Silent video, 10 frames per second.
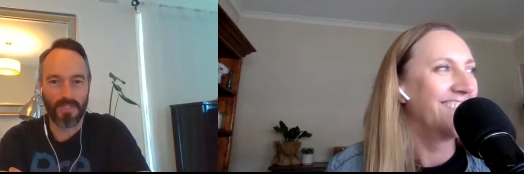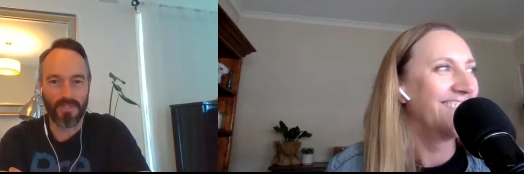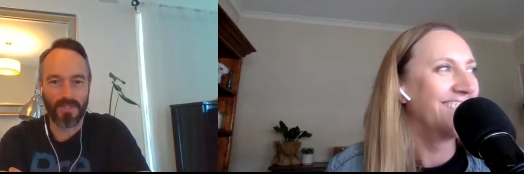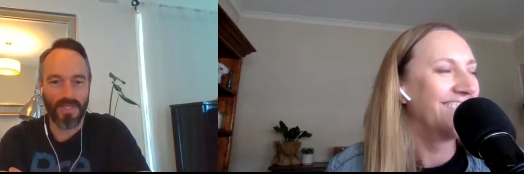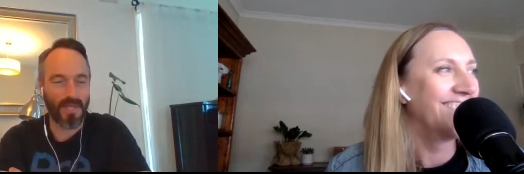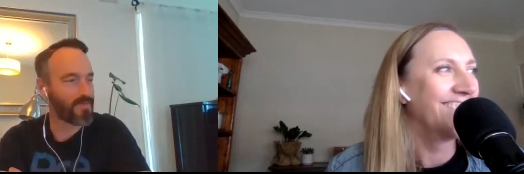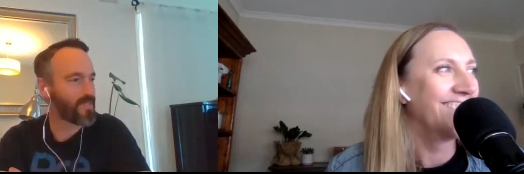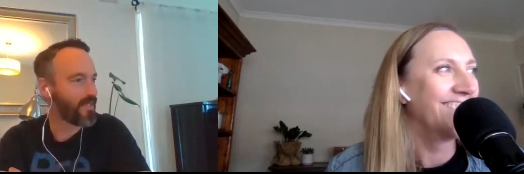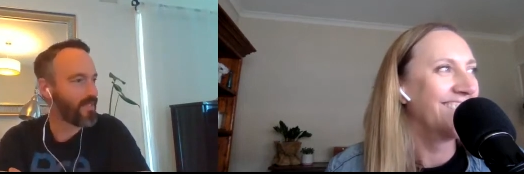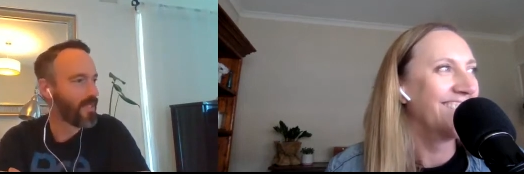Speaker 1: Lyndon
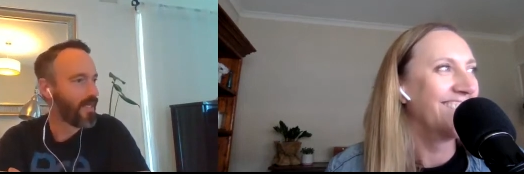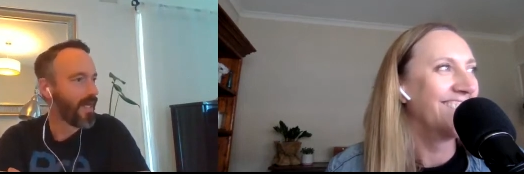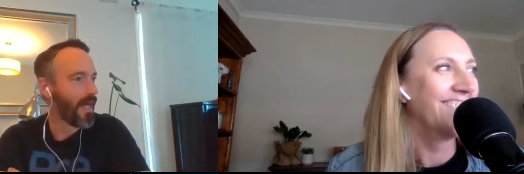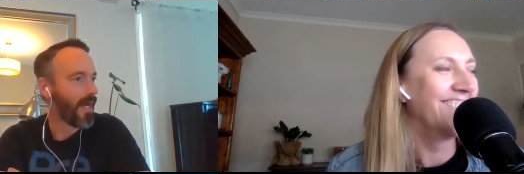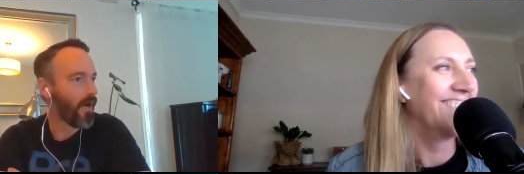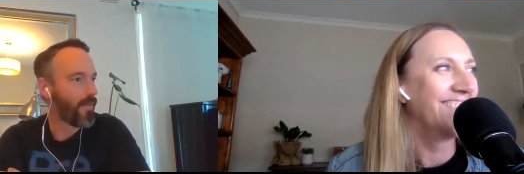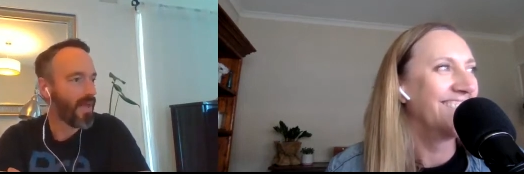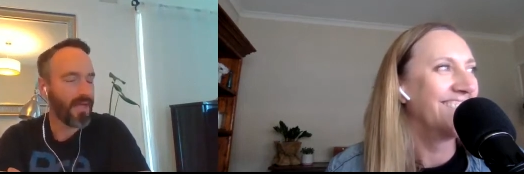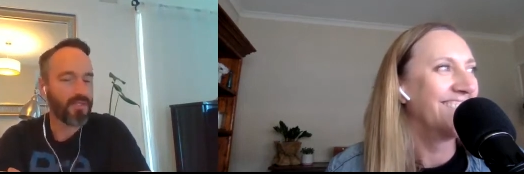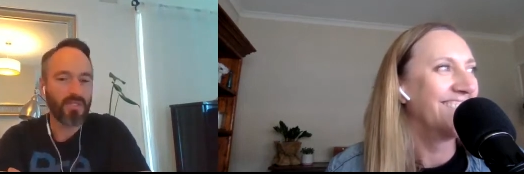Kempster.
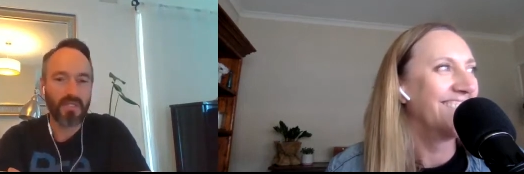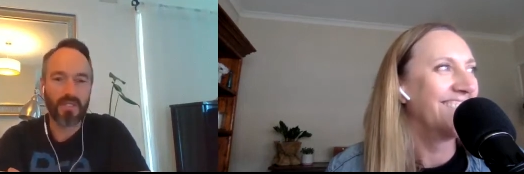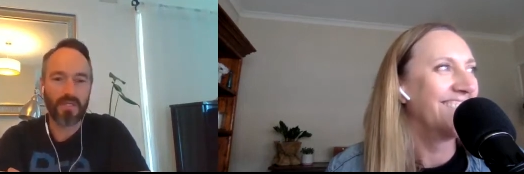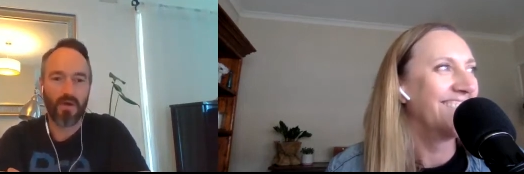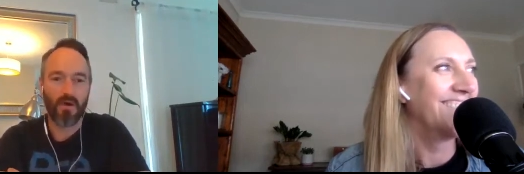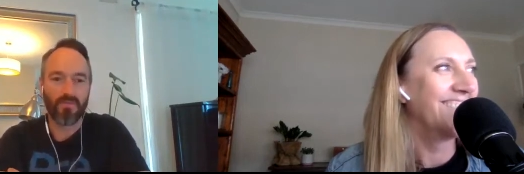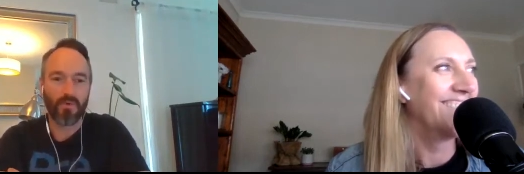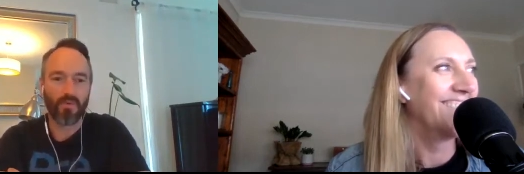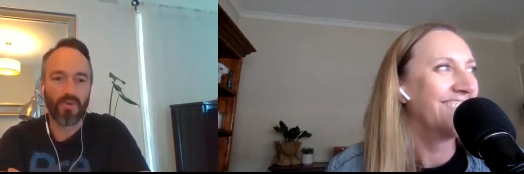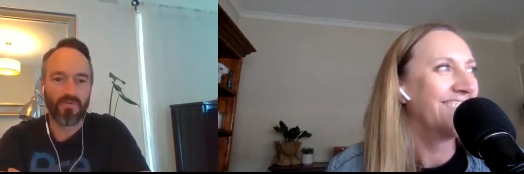I'm actually,
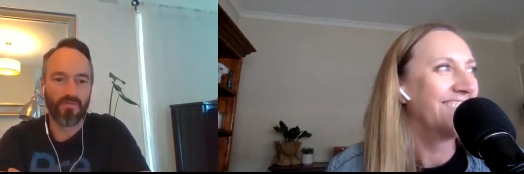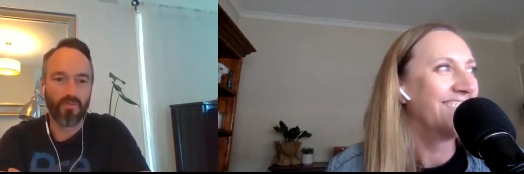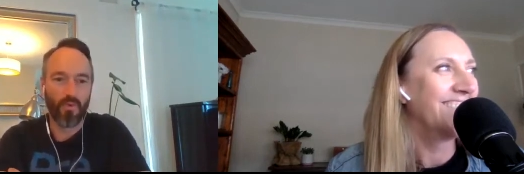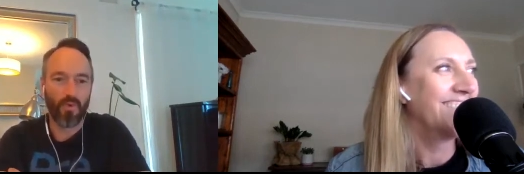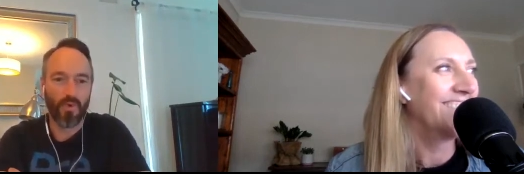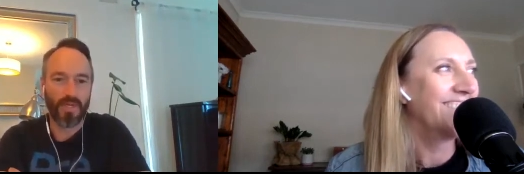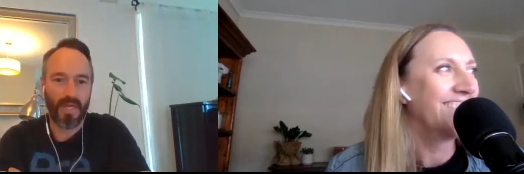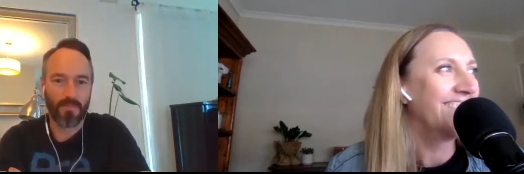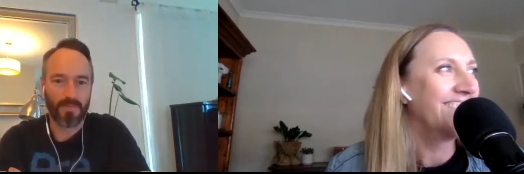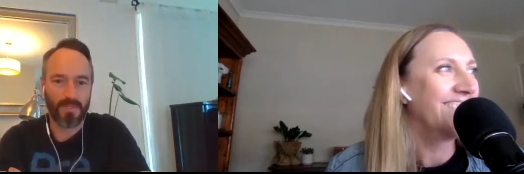of all the
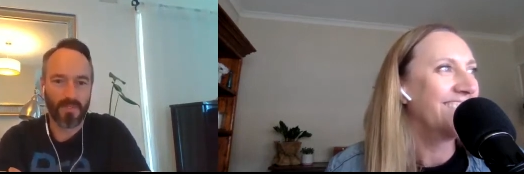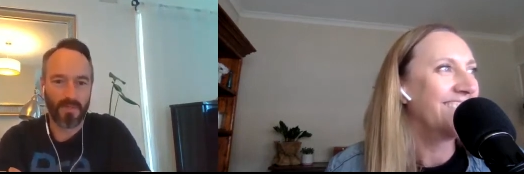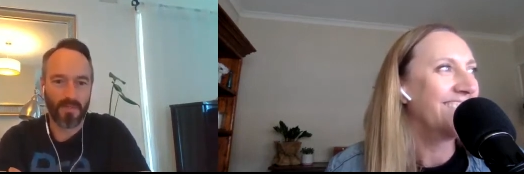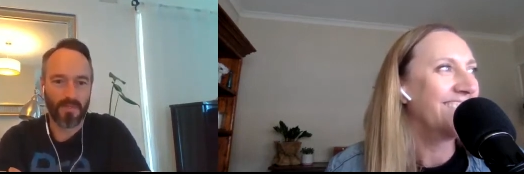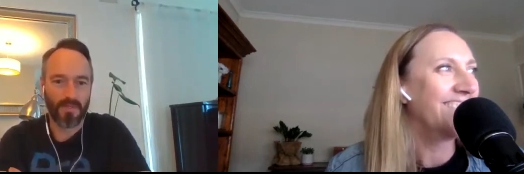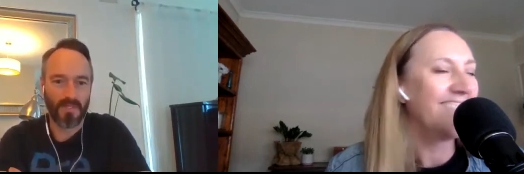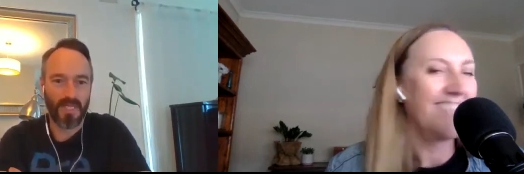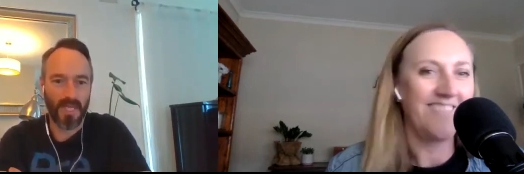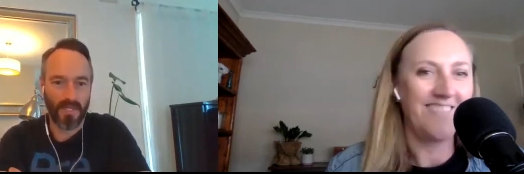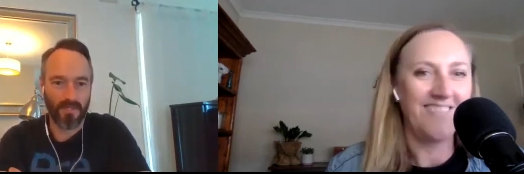four Kempster
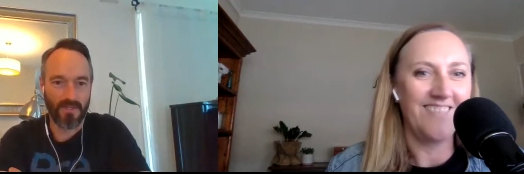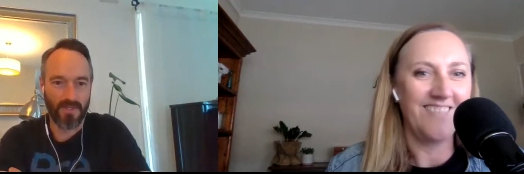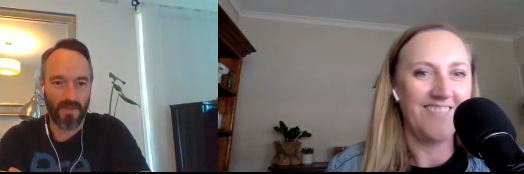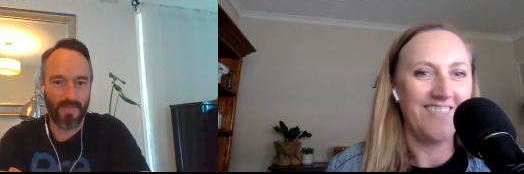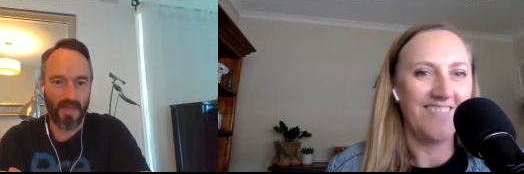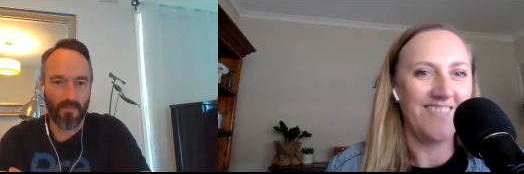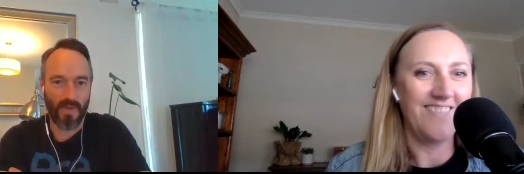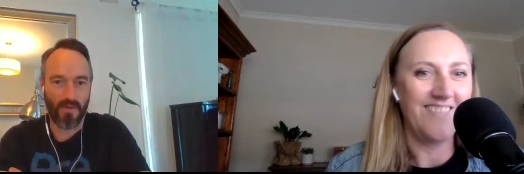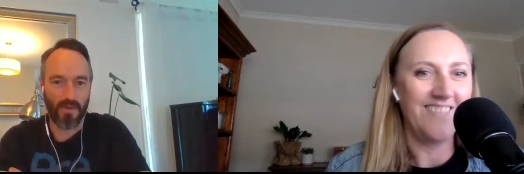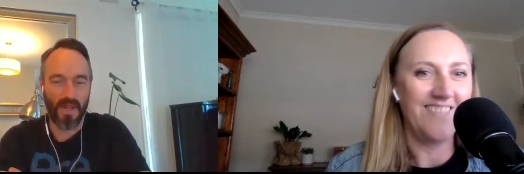kids that
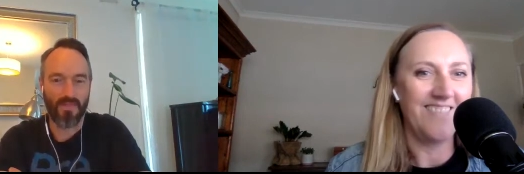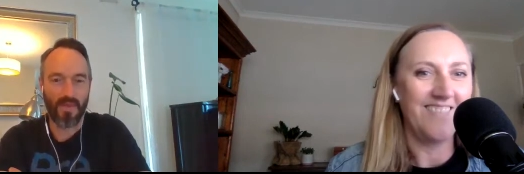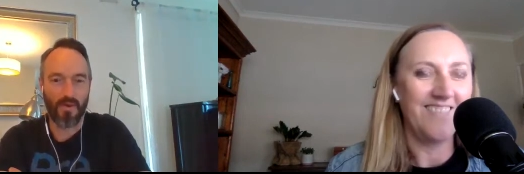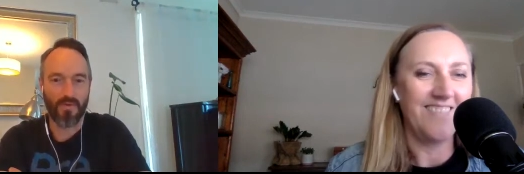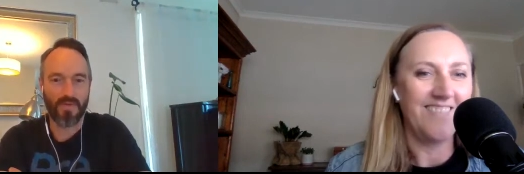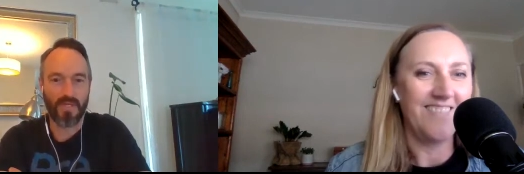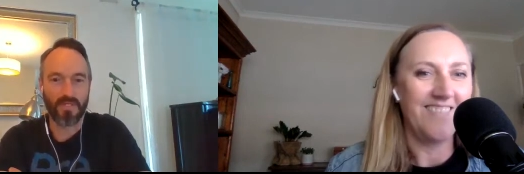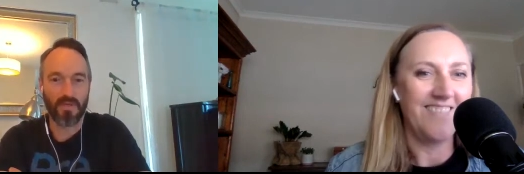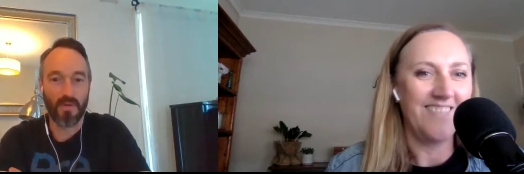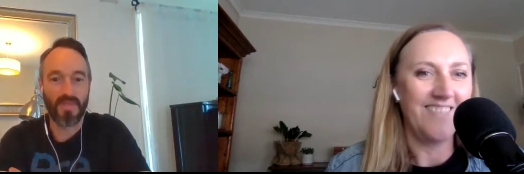then went on and had their own
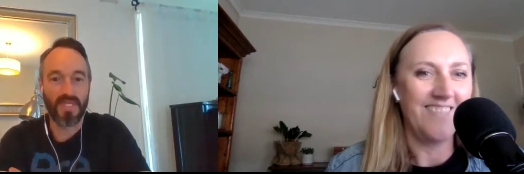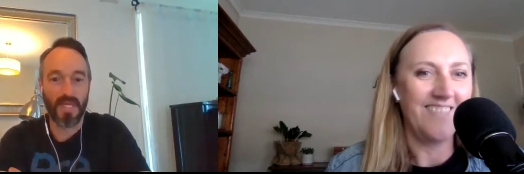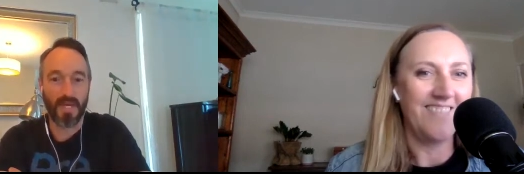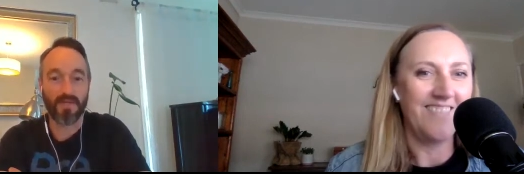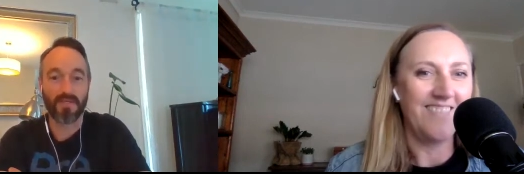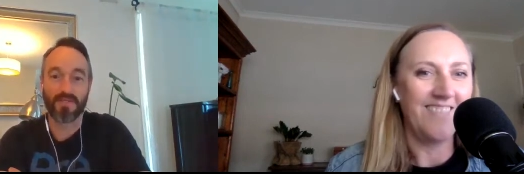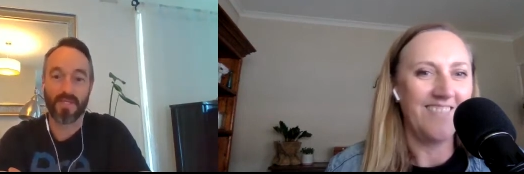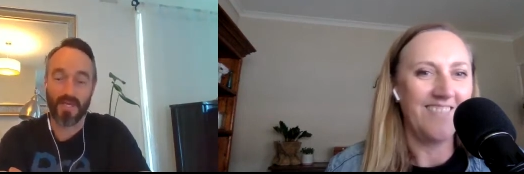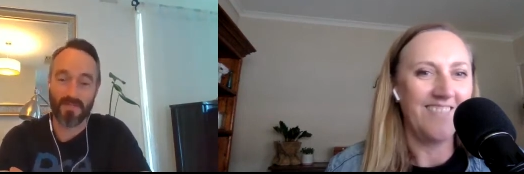kids, I'm the youngest